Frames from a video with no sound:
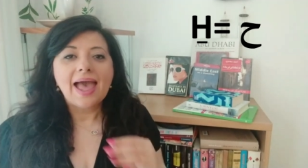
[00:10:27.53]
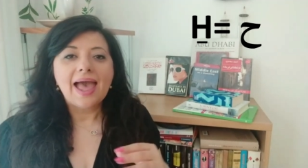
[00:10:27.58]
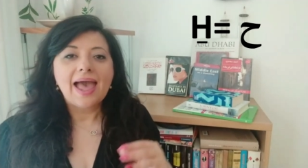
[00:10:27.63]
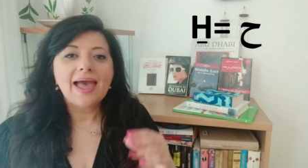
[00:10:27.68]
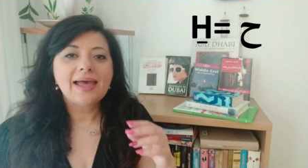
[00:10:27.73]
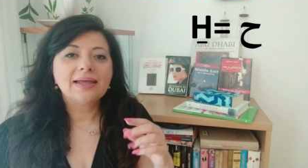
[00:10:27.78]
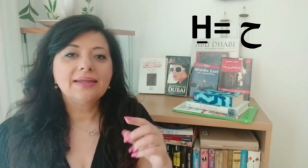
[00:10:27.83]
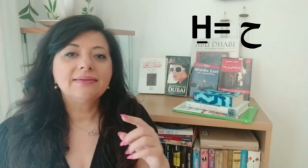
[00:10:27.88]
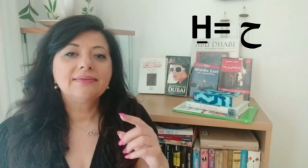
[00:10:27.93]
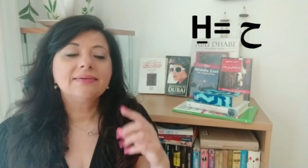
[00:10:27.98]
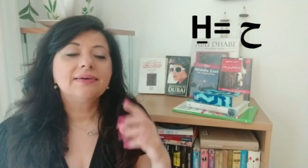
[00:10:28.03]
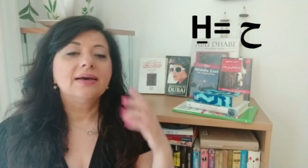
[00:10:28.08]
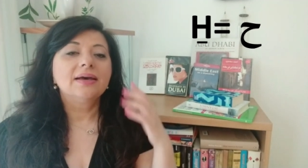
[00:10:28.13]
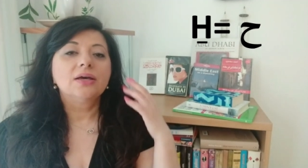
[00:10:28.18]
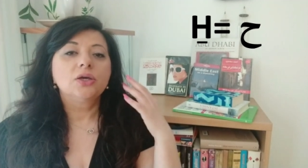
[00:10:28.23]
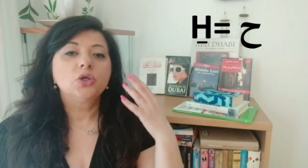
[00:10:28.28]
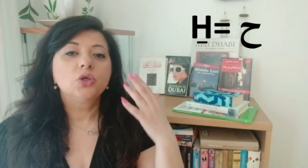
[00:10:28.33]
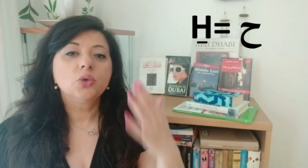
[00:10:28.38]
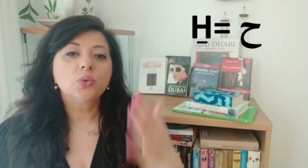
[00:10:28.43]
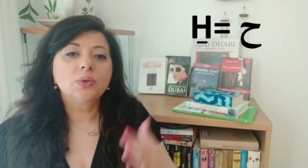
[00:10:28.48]
and
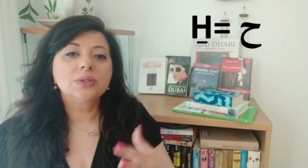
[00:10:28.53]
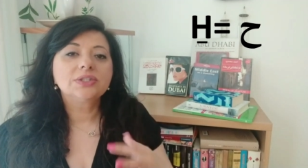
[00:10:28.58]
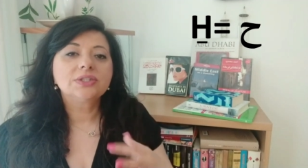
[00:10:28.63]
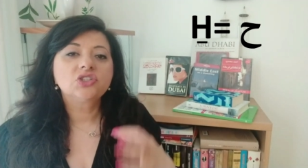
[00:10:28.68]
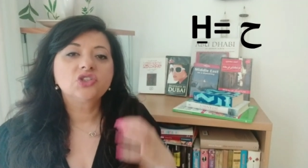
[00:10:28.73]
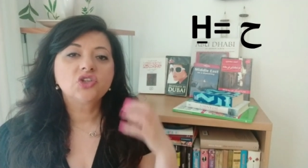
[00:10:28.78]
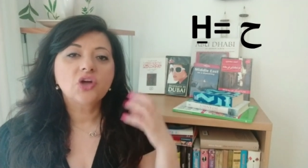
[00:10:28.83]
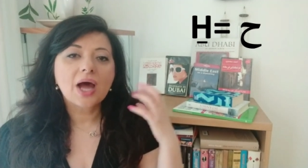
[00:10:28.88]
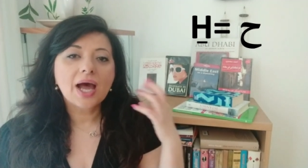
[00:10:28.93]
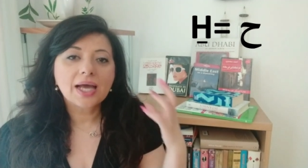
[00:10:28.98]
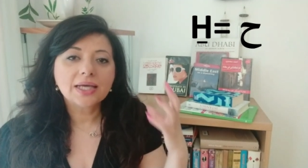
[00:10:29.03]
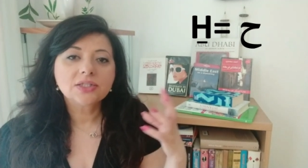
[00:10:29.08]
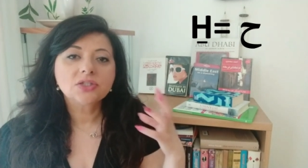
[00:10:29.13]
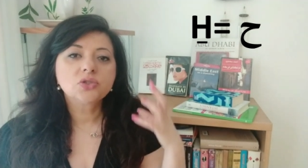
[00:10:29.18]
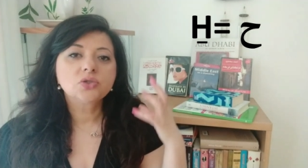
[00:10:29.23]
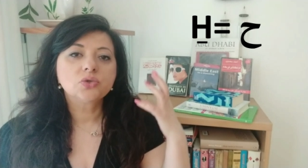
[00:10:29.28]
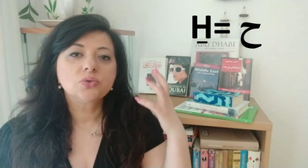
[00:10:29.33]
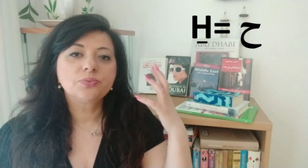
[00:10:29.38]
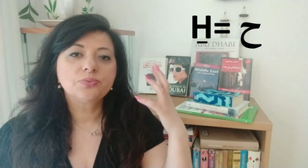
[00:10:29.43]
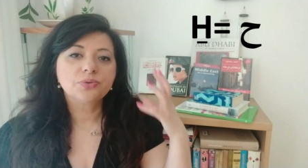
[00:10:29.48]
you will try
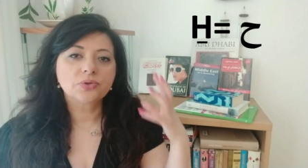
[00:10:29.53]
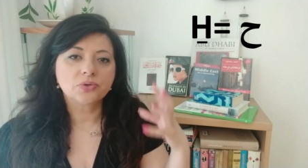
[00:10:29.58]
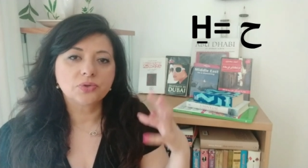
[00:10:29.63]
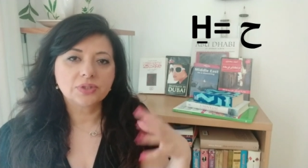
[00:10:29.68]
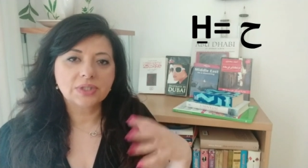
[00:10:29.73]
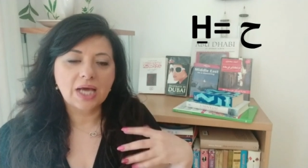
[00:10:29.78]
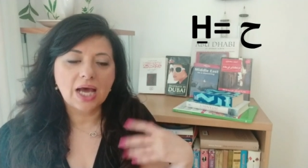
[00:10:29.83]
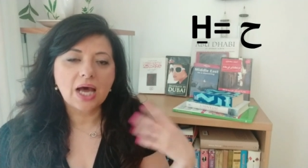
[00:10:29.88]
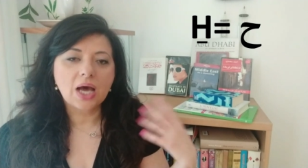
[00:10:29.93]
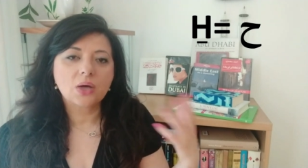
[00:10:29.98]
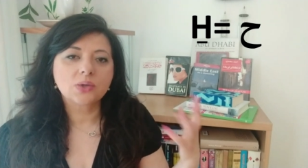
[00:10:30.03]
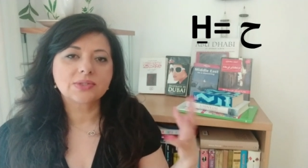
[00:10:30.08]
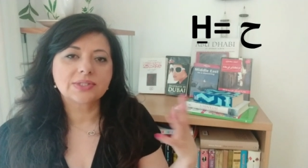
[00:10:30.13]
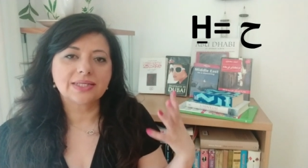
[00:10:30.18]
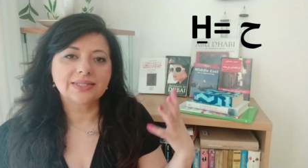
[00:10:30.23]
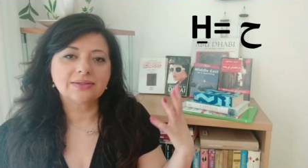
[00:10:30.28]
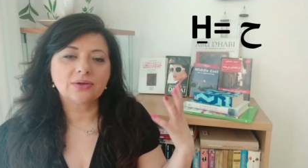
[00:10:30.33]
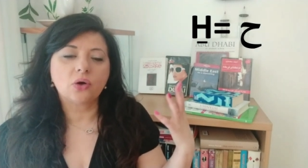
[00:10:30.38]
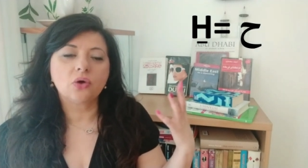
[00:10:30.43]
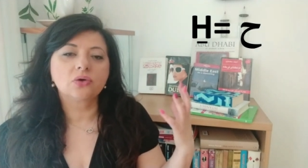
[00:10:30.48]
to pronounce
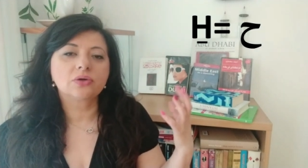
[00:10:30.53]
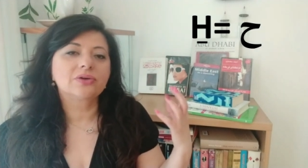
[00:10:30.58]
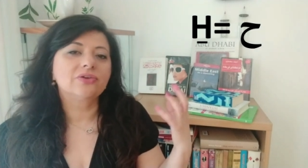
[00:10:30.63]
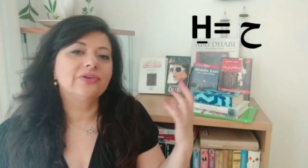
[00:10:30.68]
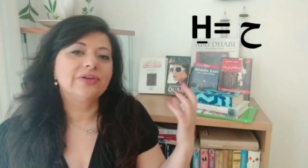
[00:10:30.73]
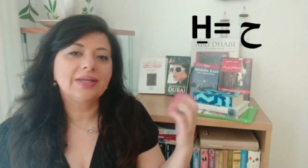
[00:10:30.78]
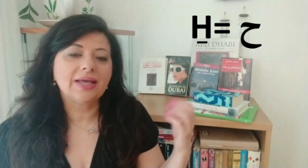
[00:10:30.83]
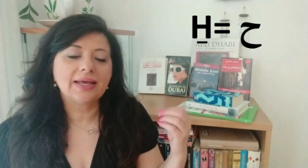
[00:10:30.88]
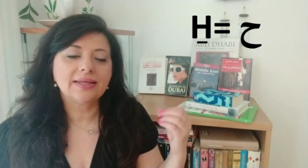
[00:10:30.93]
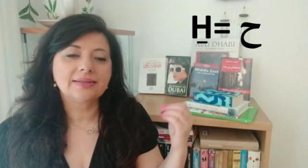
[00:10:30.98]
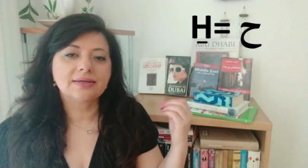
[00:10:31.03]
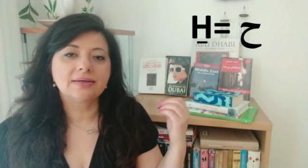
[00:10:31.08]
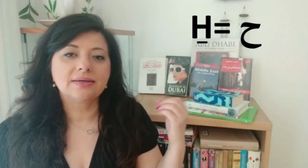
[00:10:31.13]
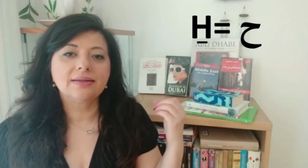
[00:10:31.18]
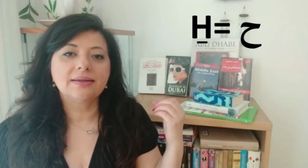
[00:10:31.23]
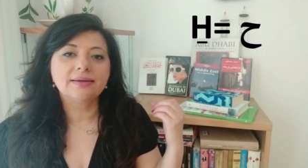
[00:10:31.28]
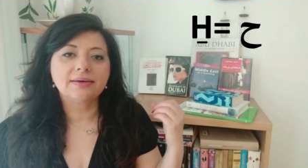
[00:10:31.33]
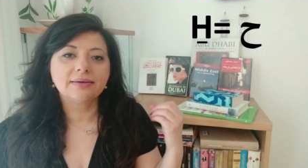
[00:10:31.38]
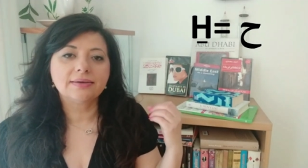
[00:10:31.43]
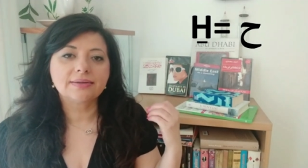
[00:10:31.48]
and or create
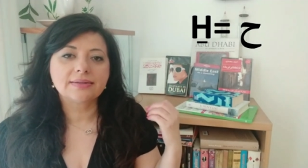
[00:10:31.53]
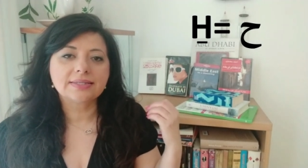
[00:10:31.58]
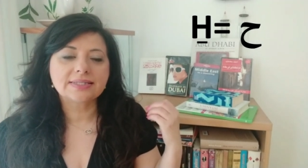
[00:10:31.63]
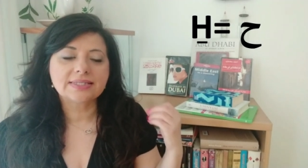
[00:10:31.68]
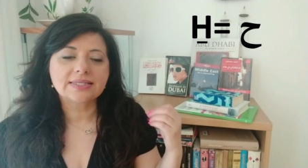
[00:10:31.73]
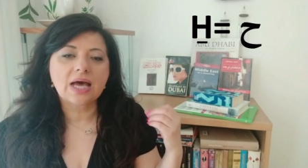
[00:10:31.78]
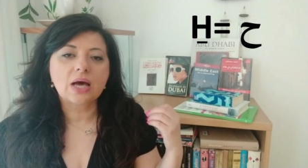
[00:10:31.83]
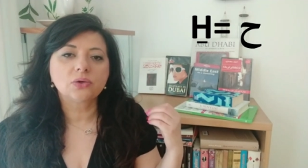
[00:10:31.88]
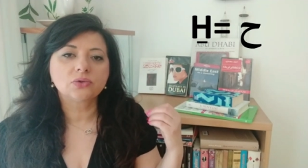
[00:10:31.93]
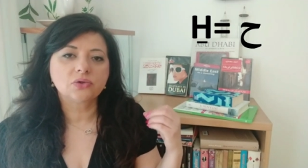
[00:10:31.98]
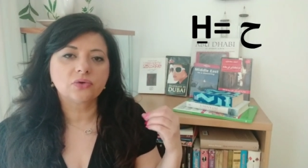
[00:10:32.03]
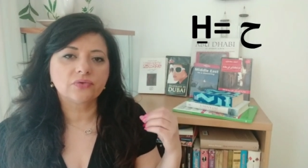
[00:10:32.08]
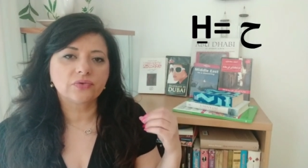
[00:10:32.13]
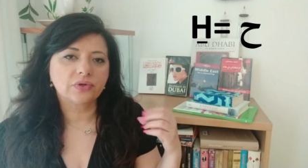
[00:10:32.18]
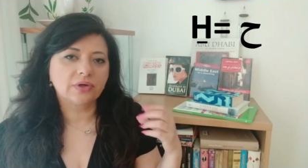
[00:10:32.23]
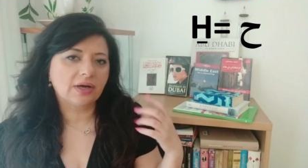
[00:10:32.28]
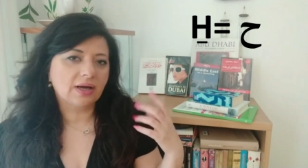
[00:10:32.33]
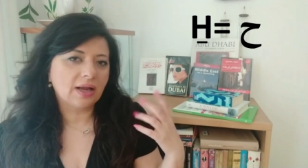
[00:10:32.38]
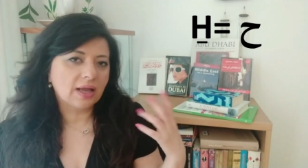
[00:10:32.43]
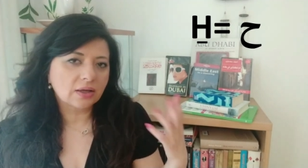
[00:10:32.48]
the, the sound of
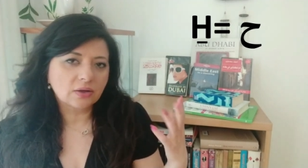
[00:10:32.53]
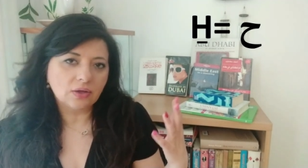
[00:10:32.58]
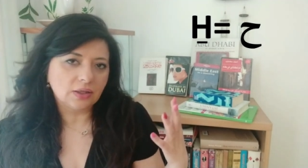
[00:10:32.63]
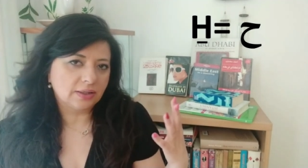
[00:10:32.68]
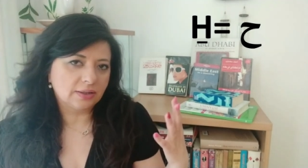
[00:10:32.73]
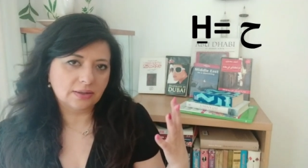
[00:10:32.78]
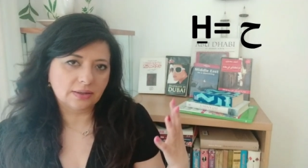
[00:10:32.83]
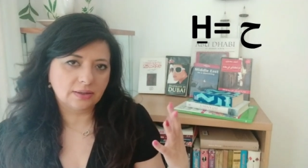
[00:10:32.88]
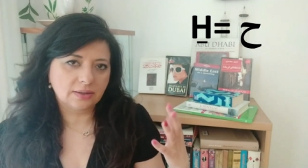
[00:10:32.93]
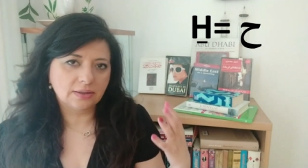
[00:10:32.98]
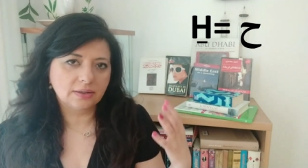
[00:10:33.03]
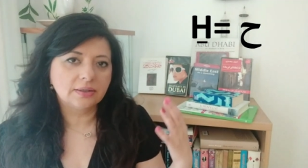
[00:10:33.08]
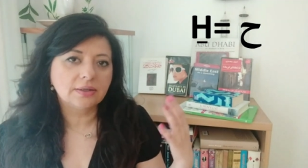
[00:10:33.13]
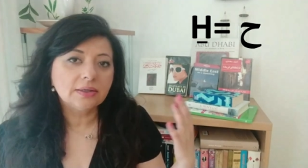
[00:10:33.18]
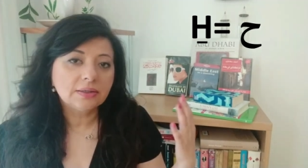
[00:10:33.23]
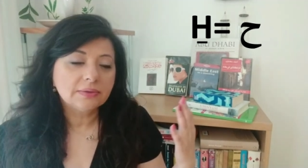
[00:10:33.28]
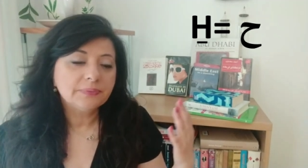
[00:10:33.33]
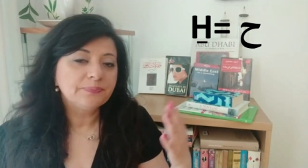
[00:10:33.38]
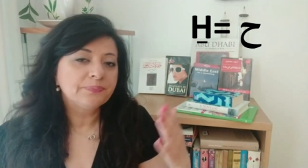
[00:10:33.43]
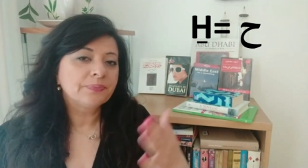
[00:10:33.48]
the regular h.
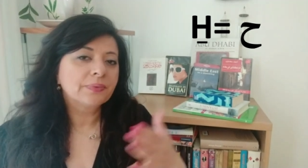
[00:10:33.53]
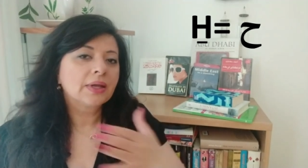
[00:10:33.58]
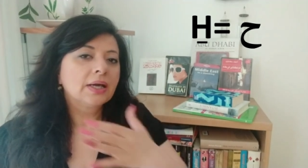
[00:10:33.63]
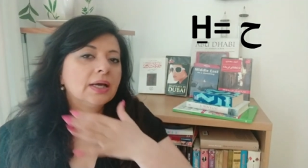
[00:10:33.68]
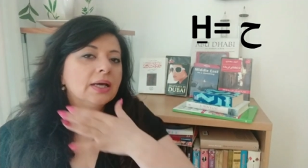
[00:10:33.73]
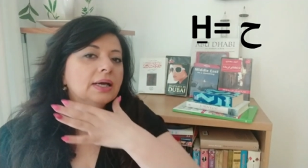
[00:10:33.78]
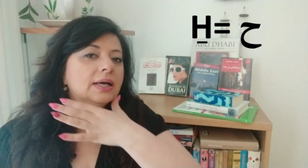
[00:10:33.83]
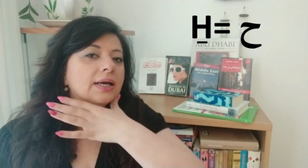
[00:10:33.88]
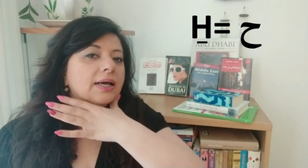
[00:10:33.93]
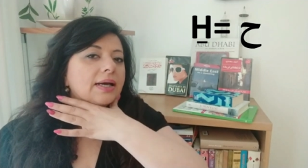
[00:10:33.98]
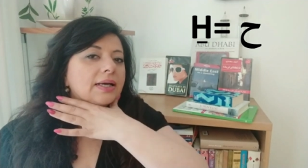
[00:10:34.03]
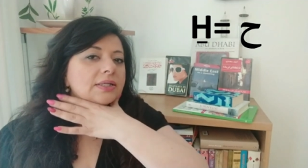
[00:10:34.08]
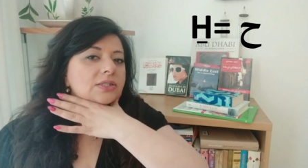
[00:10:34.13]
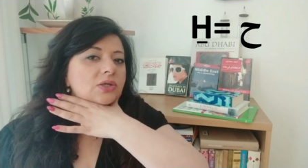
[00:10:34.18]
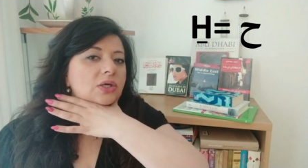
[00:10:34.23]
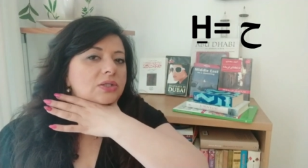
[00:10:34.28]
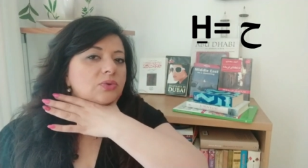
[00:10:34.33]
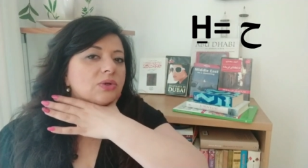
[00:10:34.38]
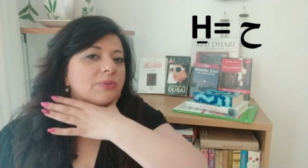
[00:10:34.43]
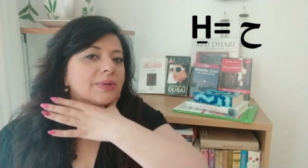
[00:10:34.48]

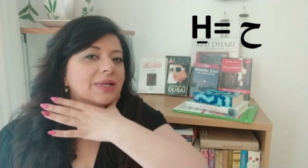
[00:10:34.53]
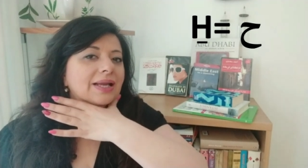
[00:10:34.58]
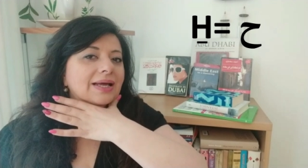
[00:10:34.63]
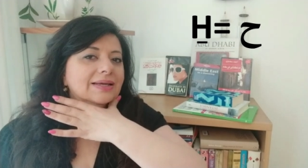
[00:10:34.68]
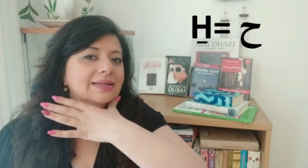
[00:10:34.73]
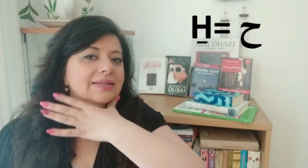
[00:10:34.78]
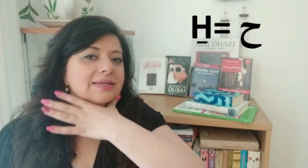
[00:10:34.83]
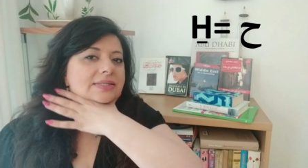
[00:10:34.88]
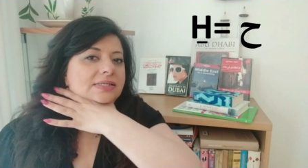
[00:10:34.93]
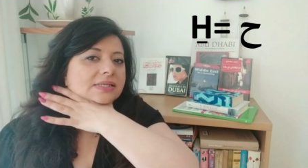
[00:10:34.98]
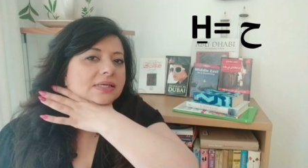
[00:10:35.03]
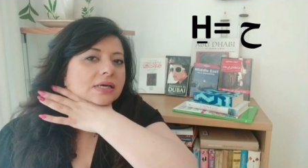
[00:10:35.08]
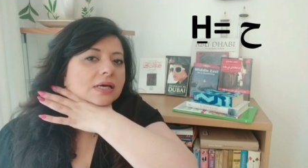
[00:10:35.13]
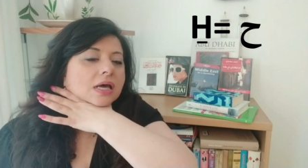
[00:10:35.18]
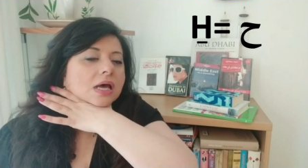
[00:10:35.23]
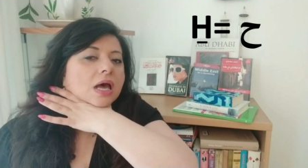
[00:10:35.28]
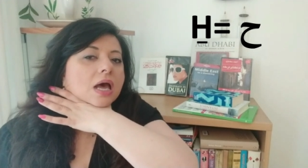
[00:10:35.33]
So it will be like this.